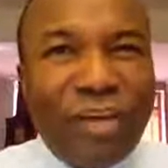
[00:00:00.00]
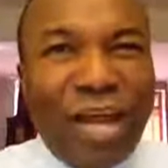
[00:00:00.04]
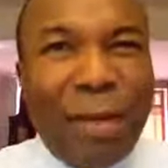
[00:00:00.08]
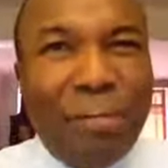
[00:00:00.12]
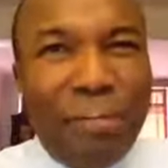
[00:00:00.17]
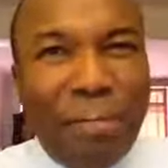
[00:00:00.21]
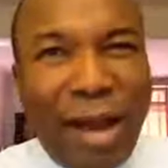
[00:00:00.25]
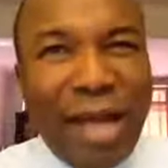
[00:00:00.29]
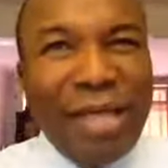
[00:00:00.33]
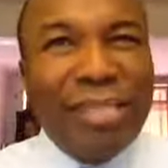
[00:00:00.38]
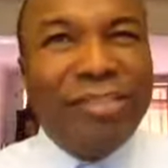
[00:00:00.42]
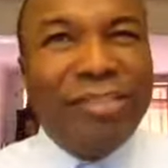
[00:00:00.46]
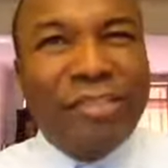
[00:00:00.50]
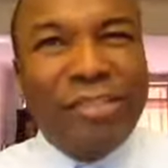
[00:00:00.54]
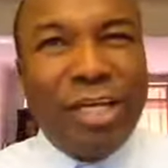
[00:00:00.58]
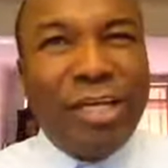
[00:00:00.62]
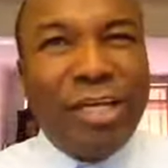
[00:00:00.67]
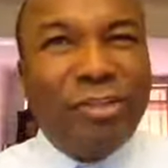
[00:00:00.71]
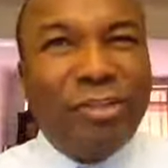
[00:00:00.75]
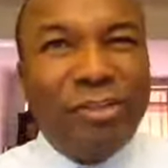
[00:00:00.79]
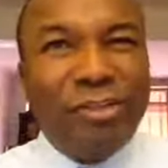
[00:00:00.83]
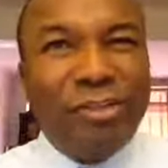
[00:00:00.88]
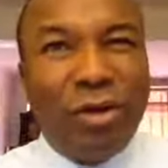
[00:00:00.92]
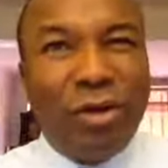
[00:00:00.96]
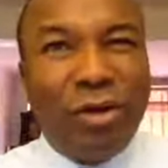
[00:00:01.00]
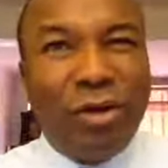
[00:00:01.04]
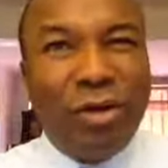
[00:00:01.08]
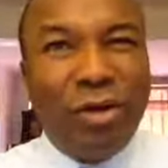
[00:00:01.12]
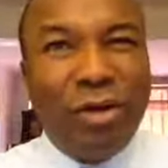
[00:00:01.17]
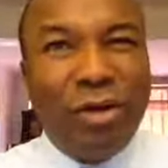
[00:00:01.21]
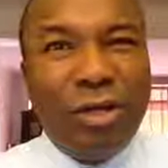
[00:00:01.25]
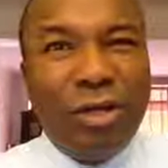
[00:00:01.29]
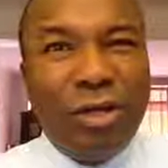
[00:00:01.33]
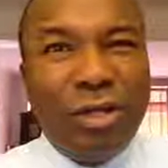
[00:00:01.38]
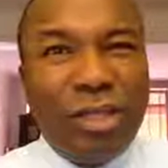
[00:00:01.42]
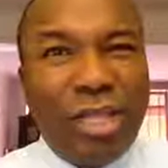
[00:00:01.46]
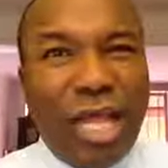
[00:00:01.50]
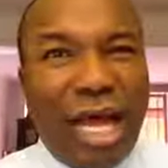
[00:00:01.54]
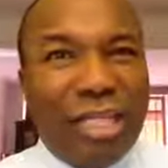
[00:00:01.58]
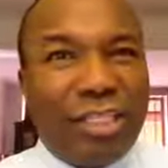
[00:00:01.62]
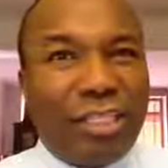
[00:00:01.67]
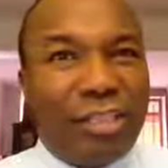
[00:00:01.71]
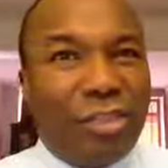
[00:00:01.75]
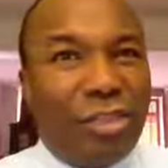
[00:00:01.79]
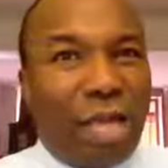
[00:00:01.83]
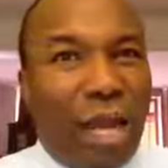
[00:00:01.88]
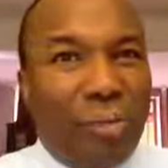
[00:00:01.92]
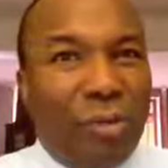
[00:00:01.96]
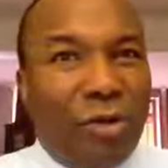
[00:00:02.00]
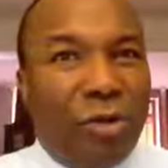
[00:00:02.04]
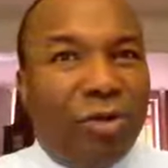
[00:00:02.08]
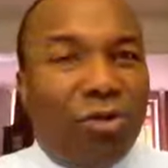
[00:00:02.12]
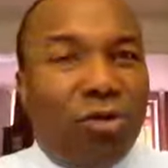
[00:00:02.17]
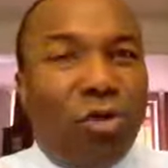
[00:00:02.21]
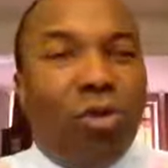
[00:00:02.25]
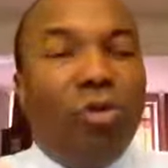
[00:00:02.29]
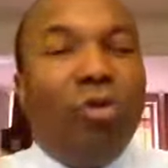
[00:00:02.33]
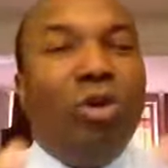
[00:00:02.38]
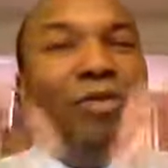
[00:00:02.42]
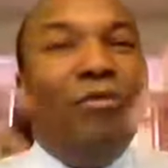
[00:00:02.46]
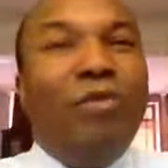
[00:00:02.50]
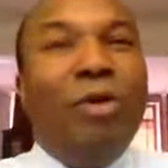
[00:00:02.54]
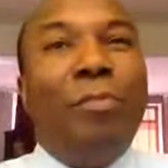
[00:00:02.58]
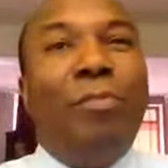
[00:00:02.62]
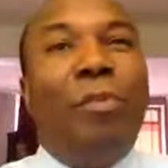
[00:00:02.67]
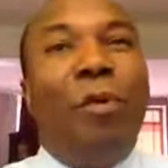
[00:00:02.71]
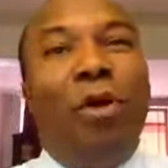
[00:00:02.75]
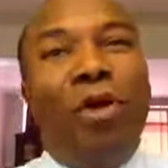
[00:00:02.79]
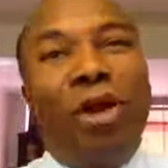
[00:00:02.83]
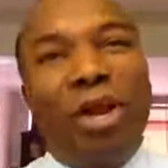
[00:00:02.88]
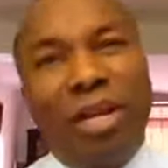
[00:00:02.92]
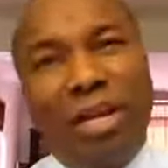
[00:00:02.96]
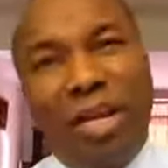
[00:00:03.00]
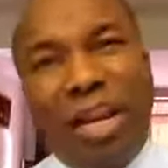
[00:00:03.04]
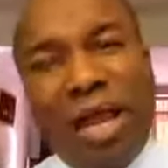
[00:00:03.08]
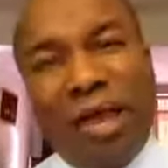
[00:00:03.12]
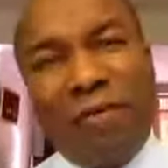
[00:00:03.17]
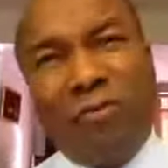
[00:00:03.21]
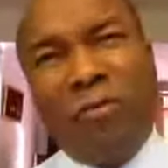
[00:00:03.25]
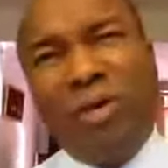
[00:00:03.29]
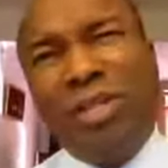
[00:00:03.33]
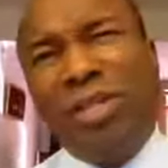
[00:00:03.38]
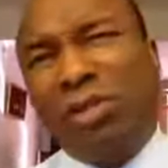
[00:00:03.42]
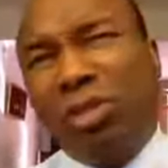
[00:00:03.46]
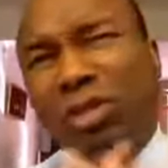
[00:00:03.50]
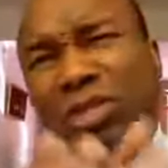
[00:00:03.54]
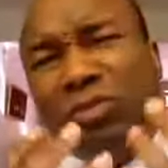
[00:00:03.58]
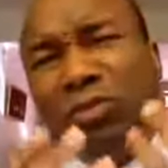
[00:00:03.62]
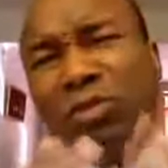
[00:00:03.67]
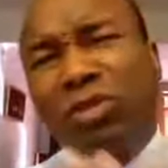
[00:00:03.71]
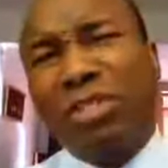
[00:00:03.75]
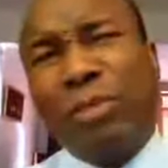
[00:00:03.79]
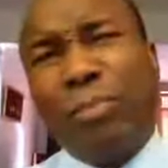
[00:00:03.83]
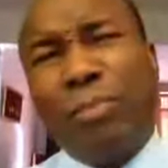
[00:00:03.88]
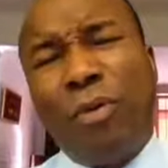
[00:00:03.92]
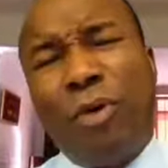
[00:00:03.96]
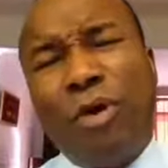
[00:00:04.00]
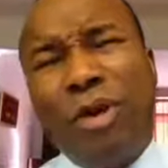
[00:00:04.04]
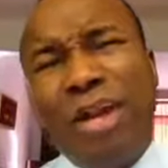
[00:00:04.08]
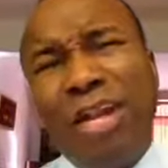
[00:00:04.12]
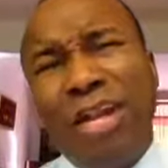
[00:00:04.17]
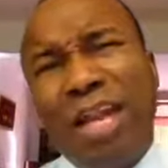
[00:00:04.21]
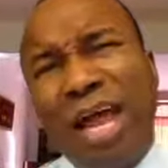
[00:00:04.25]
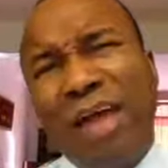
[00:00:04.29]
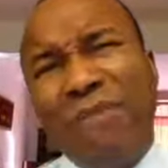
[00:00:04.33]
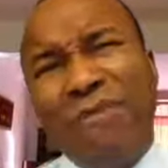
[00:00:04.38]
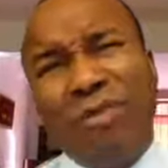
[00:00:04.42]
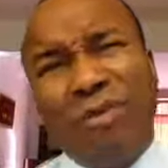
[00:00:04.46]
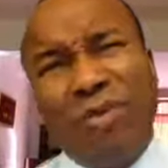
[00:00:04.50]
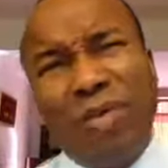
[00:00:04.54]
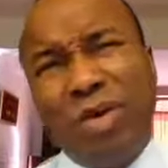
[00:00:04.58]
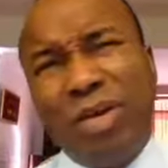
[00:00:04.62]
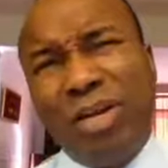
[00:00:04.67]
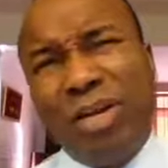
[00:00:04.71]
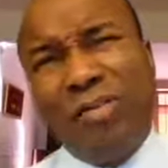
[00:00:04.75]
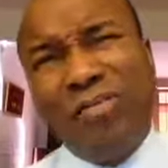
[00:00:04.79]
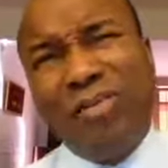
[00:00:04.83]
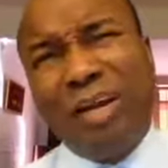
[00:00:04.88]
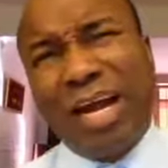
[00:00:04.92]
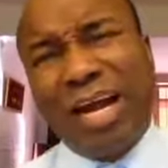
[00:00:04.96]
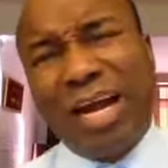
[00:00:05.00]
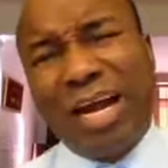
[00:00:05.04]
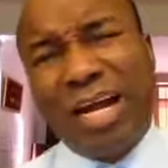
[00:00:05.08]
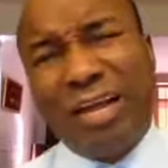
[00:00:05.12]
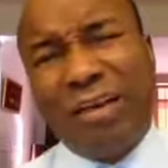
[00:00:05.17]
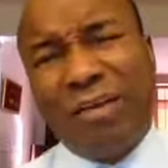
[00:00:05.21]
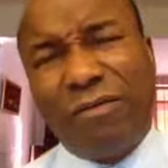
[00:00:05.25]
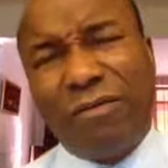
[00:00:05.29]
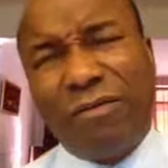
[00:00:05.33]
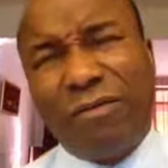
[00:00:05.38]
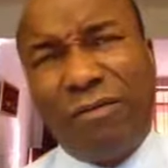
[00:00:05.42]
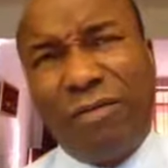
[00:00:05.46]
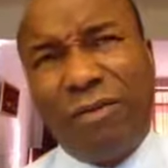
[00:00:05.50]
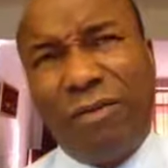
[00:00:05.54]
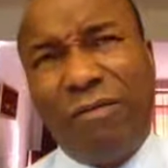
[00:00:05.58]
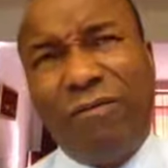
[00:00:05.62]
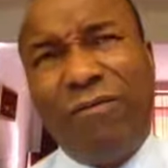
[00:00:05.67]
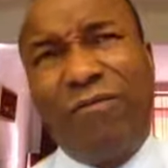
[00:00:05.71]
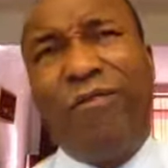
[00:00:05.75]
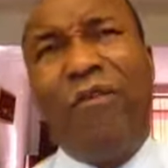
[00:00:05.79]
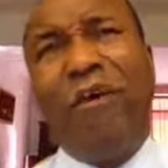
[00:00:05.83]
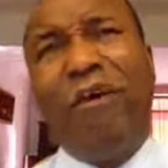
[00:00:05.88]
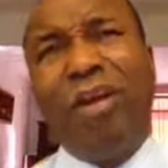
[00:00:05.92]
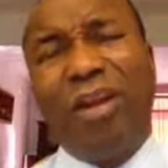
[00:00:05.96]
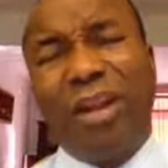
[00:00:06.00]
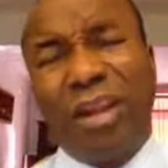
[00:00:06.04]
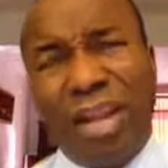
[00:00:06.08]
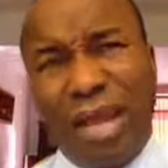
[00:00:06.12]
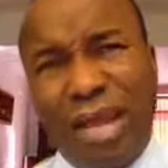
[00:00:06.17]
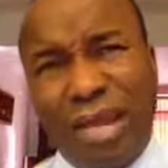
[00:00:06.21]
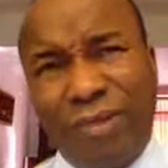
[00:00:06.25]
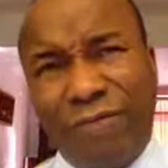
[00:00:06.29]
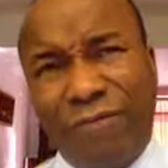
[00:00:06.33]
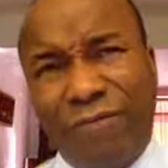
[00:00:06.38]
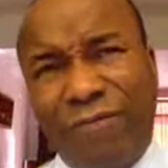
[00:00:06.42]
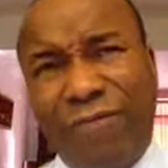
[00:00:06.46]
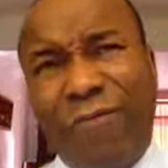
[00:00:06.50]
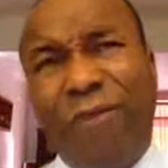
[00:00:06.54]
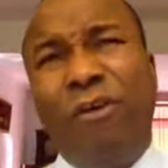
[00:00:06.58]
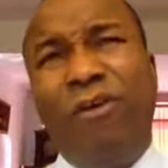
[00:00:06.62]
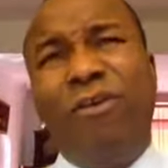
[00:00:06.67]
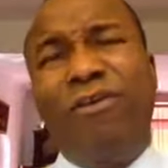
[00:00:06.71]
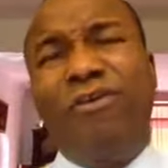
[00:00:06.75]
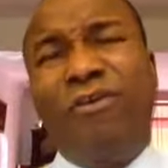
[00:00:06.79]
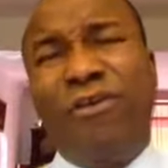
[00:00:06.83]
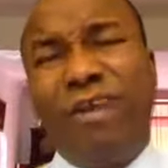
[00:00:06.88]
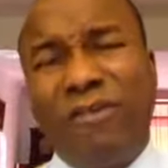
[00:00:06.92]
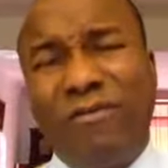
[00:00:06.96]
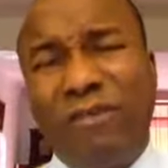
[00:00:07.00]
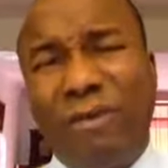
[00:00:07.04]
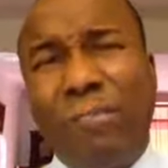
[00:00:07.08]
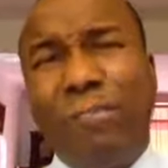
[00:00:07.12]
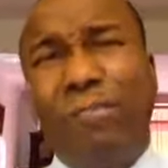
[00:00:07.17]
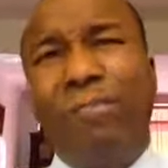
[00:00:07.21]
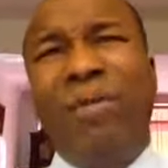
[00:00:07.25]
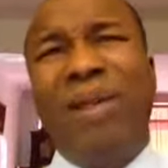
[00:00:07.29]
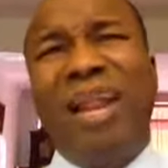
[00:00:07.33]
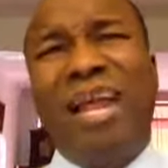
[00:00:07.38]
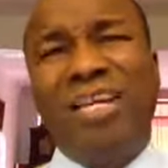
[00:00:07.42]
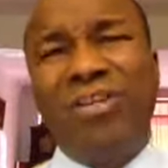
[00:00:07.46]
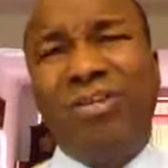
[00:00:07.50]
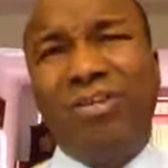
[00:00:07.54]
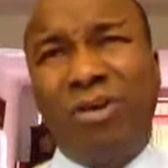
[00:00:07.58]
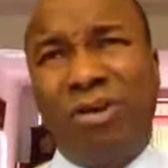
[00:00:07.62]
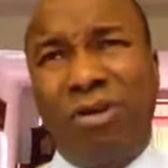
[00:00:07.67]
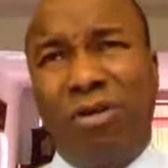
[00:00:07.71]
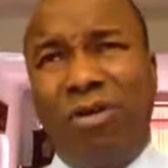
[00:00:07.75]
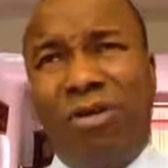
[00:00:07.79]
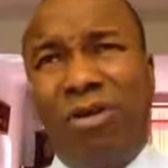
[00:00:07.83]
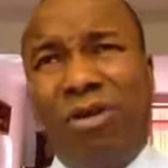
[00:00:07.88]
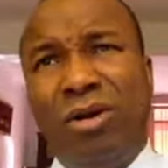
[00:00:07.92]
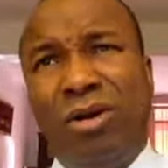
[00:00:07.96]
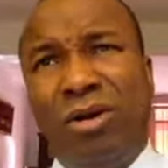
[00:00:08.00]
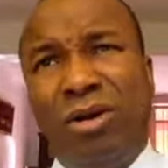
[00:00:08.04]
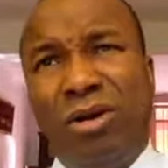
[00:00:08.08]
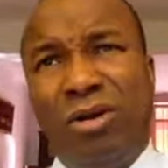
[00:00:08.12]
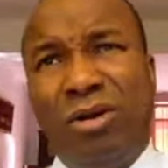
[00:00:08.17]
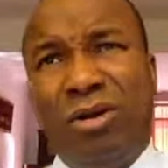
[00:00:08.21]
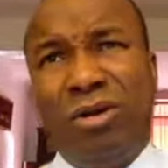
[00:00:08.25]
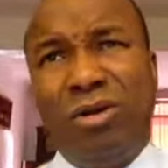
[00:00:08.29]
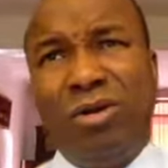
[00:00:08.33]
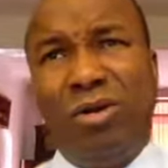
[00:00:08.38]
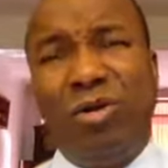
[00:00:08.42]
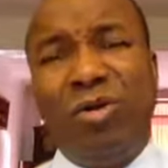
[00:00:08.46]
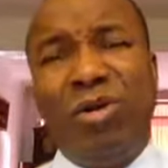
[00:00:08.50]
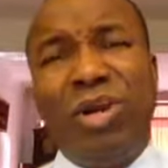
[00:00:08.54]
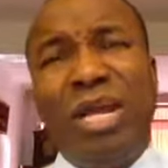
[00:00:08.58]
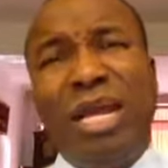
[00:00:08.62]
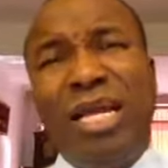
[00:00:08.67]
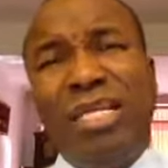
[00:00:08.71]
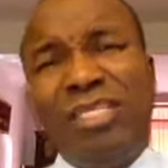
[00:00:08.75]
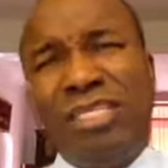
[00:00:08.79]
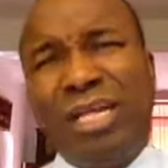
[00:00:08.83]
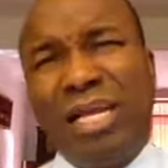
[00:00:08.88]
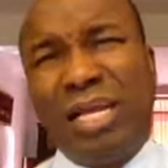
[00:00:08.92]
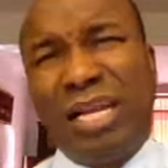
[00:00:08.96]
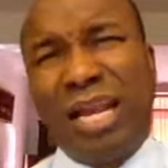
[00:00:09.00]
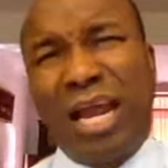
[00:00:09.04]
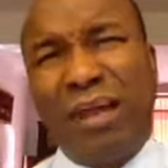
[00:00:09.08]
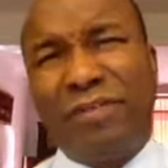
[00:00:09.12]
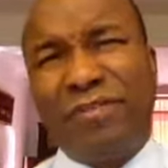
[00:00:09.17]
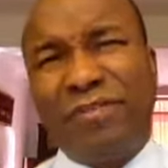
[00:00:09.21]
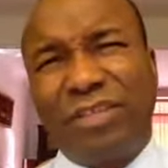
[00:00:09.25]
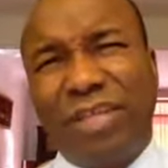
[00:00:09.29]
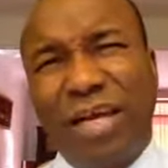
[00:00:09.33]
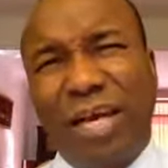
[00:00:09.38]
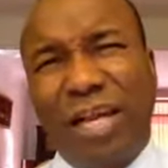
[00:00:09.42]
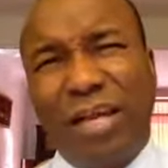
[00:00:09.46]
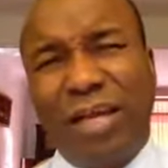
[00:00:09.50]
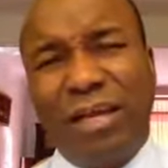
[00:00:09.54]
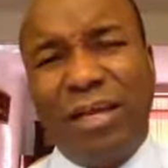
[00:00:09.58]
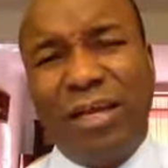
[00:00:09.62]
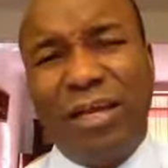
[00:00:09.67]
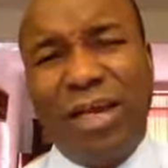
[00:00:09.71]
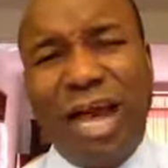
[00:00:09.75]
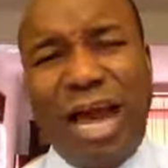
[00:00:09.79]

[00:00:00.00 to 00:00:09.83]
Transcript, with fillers: that mindset, you know. That, I mean, you don't live a boring life. We thought it was a boring life. You don't live that kind of fun life, fun driven, pleasure oriented lifestyle.